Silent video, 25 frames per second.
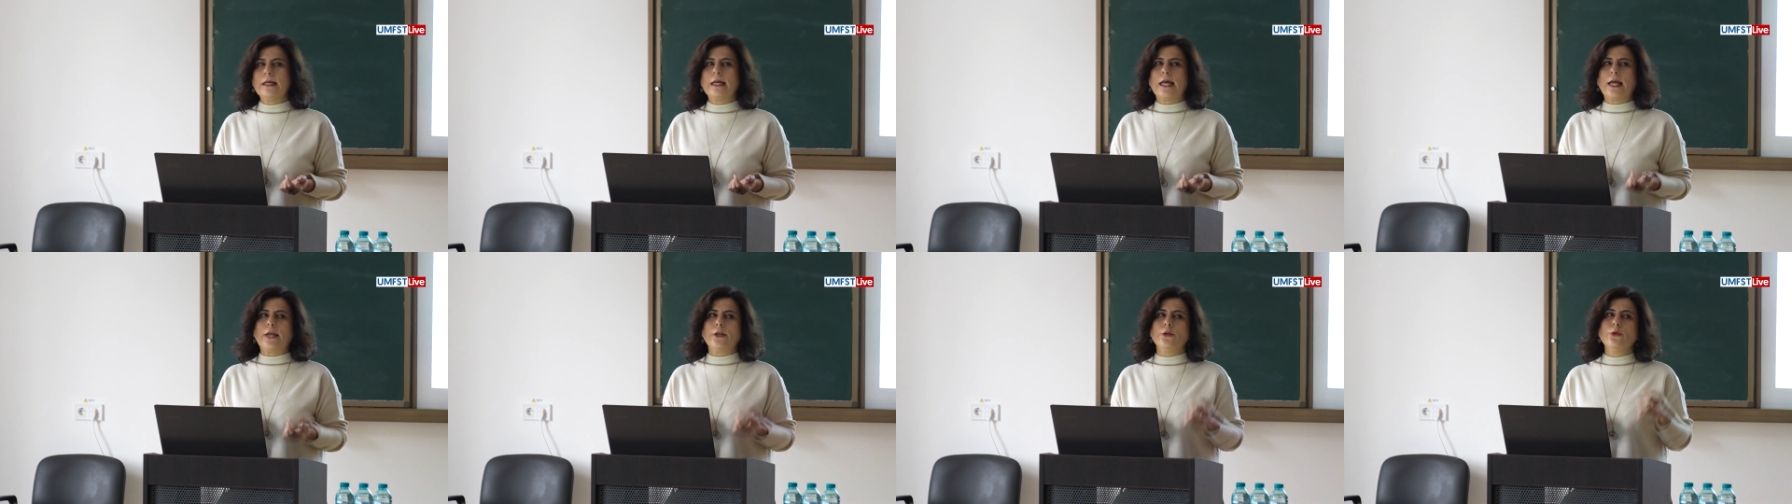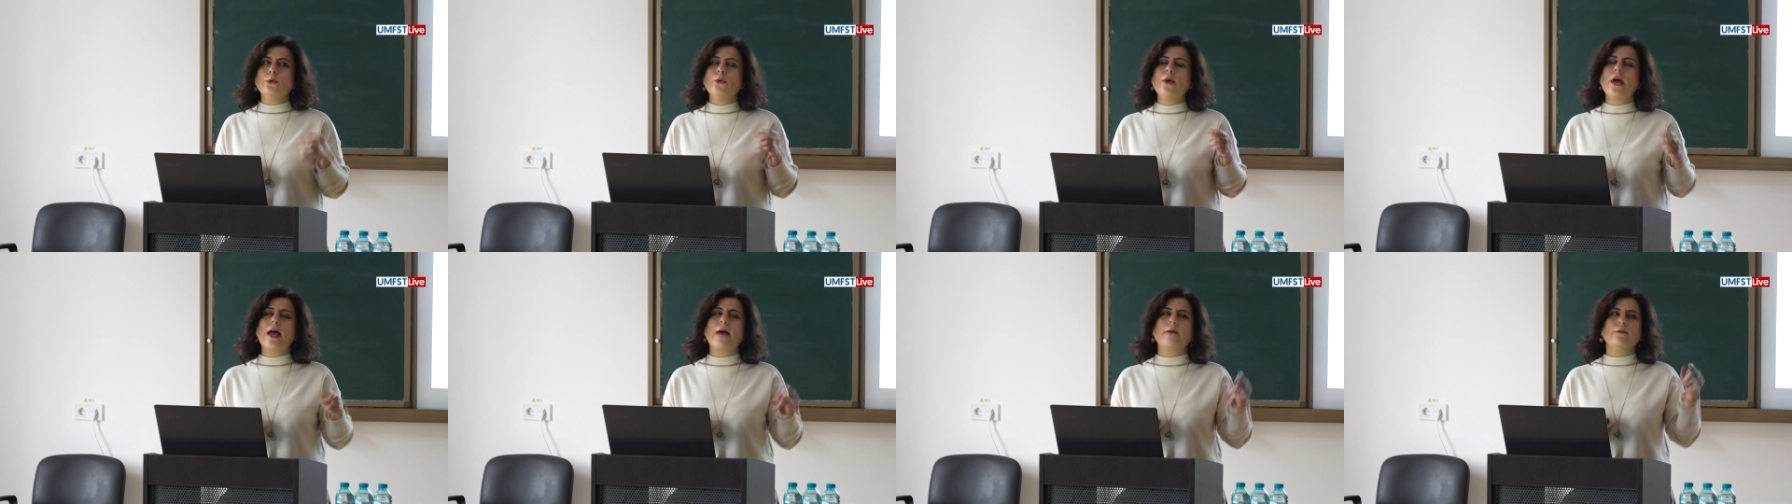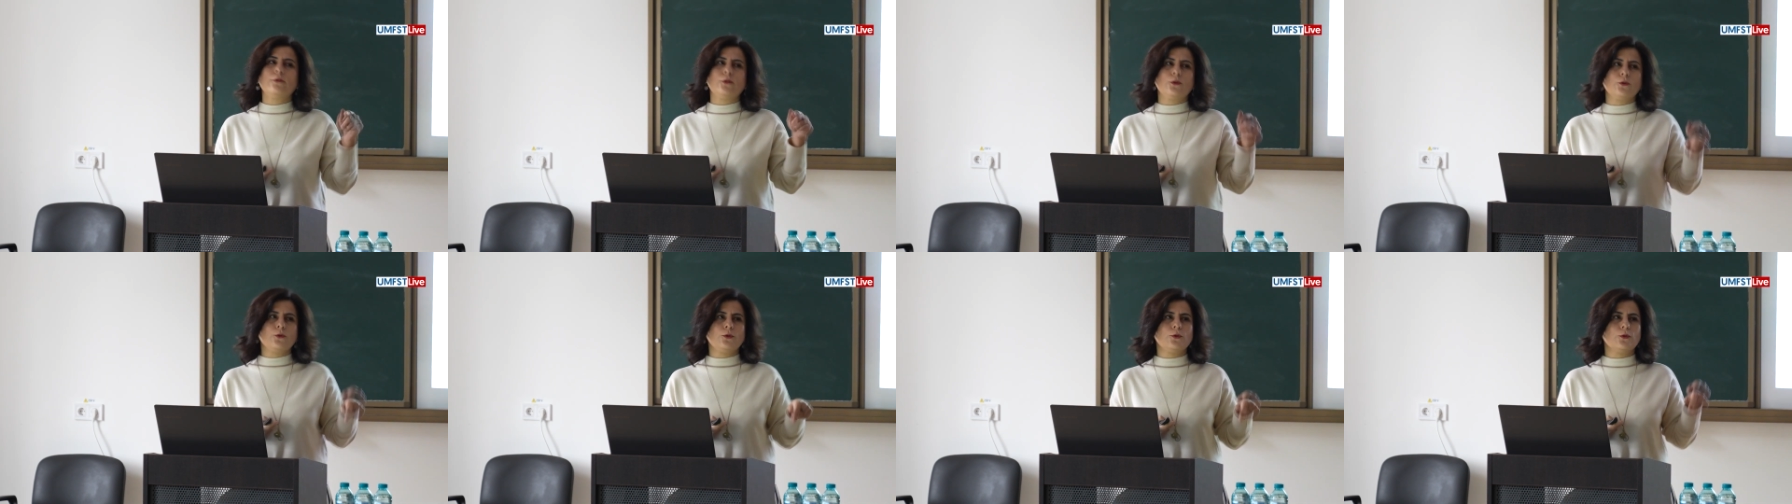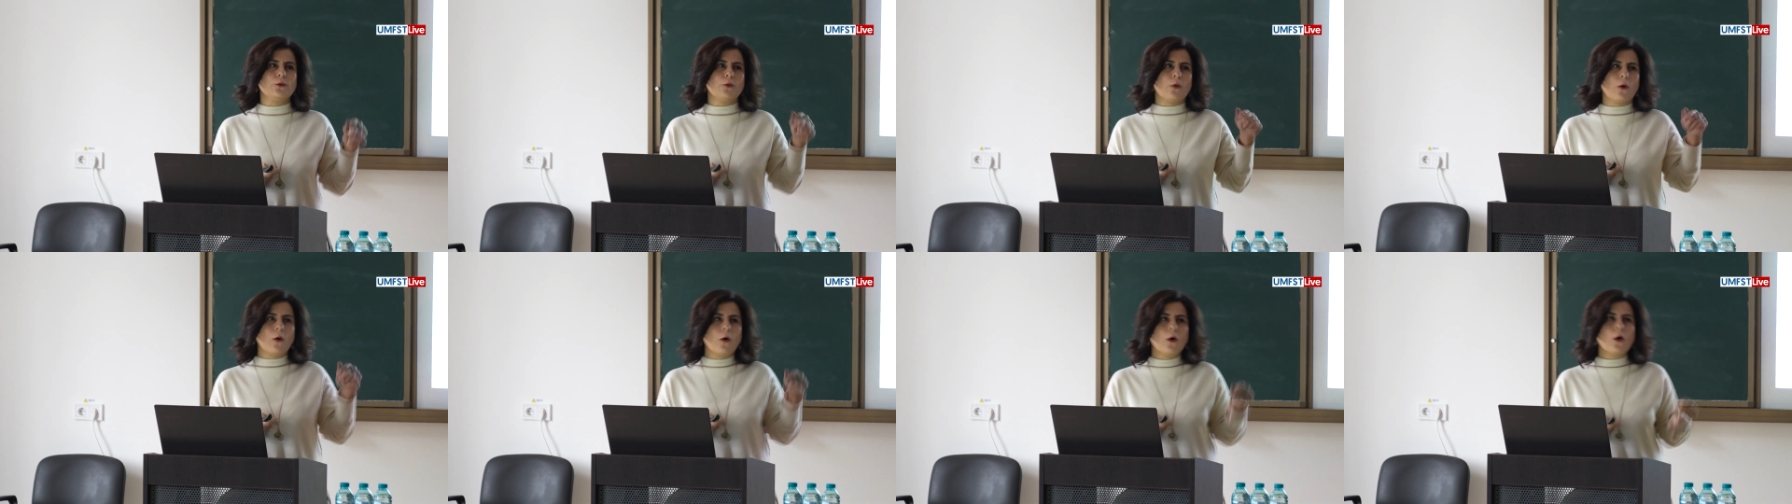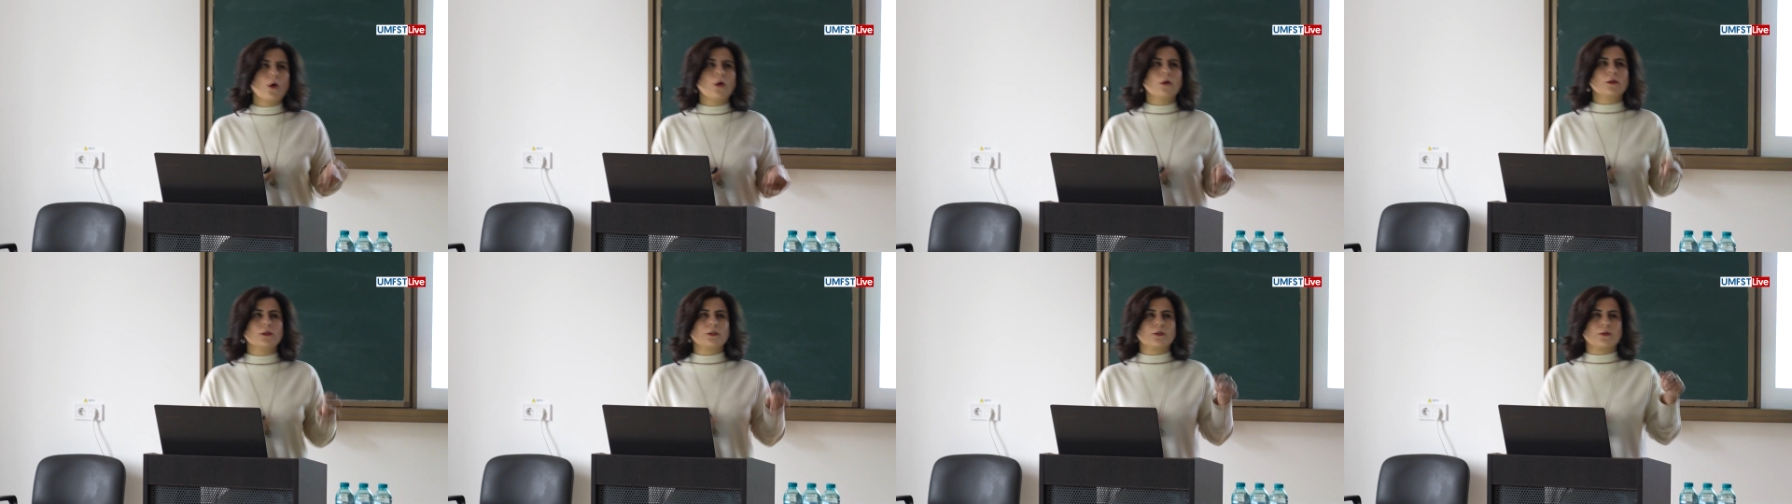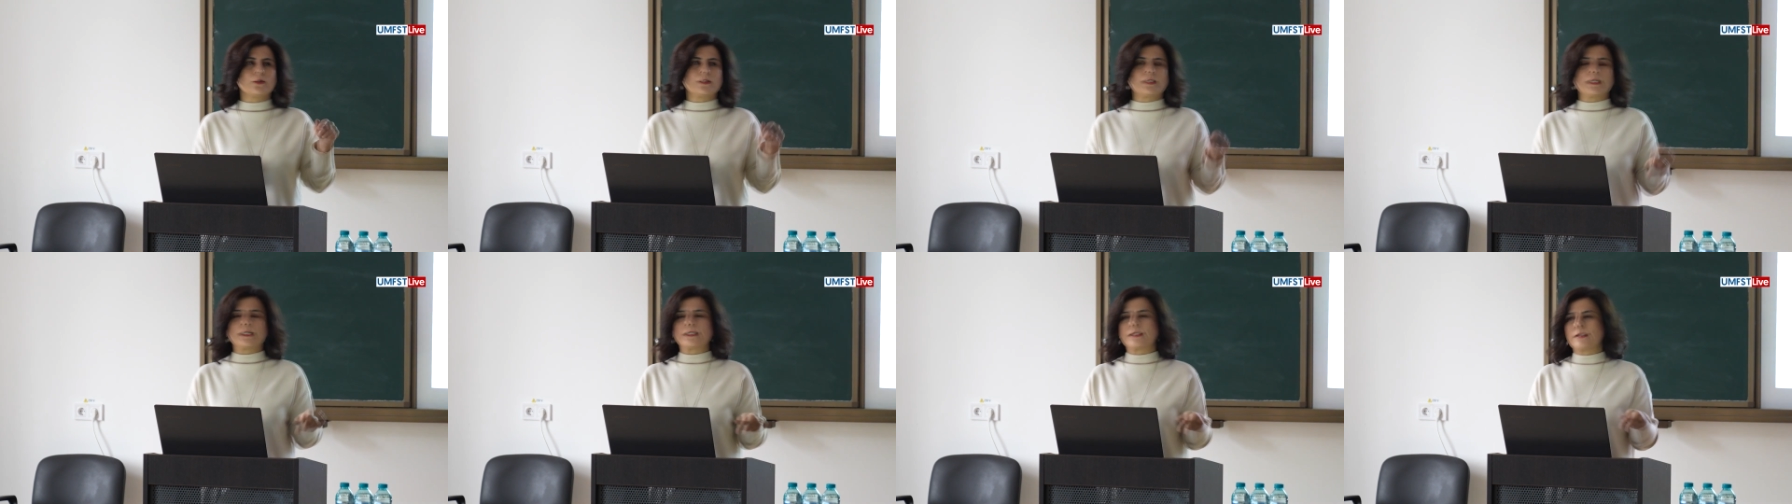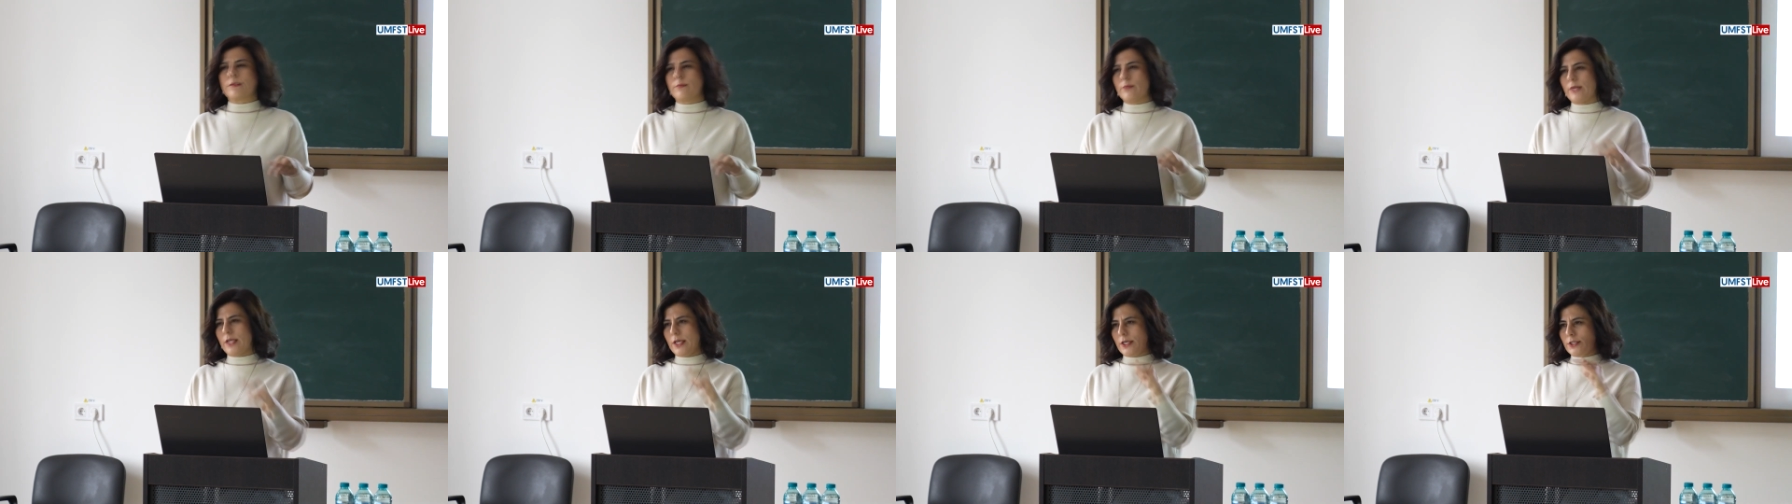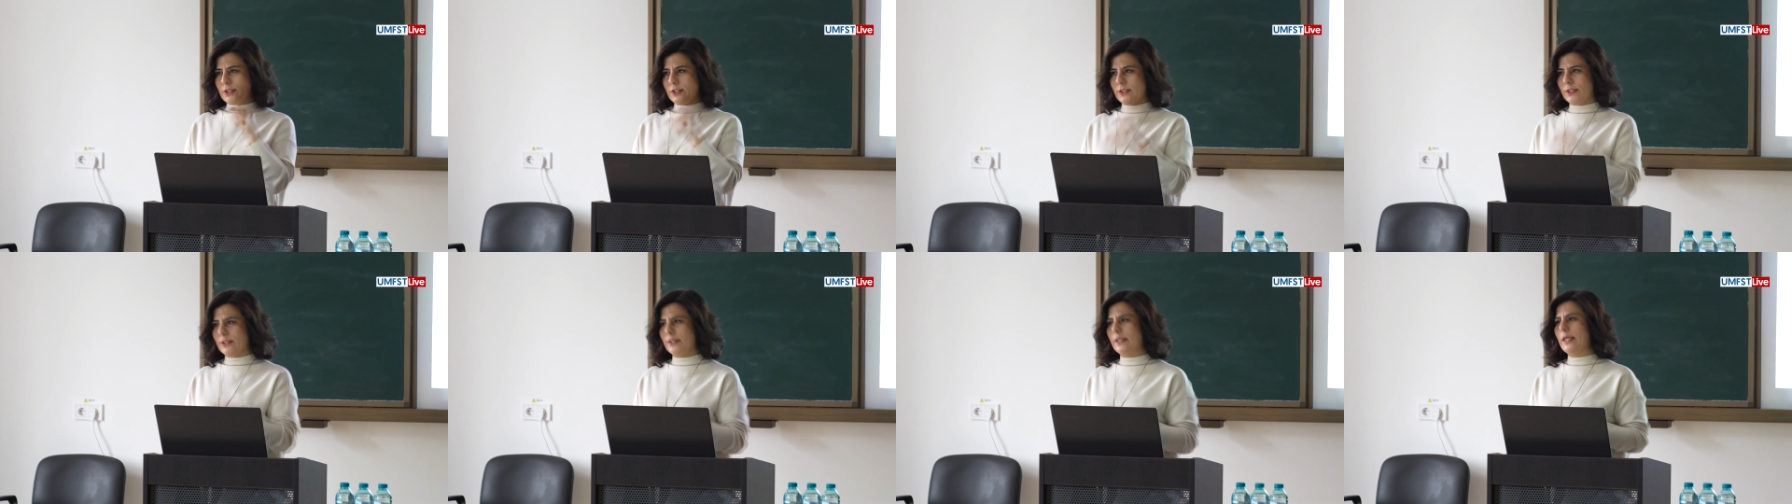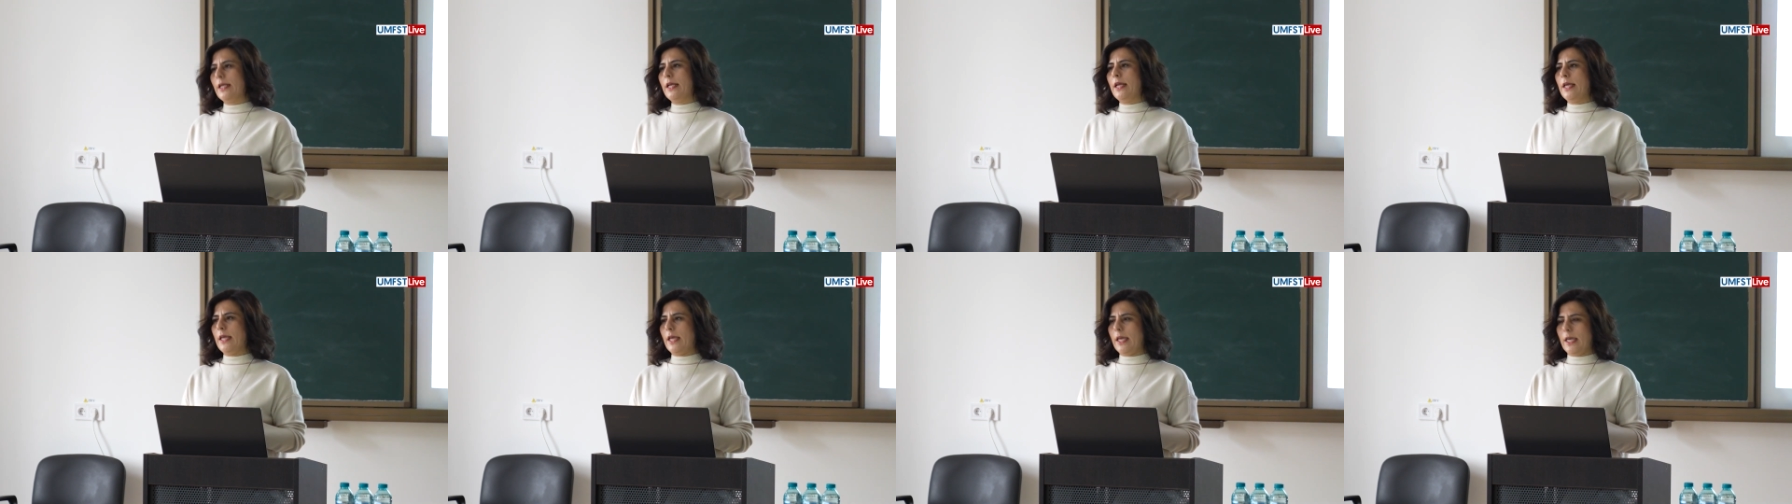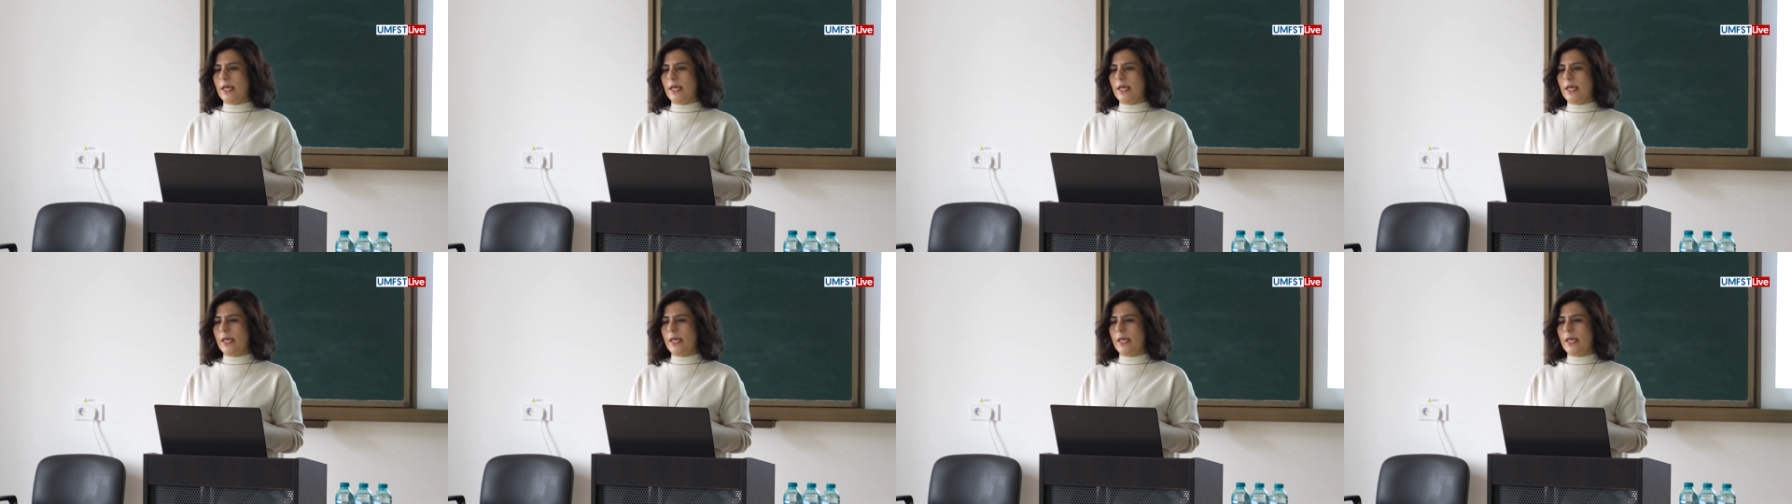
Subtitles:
and you have to do all gross examination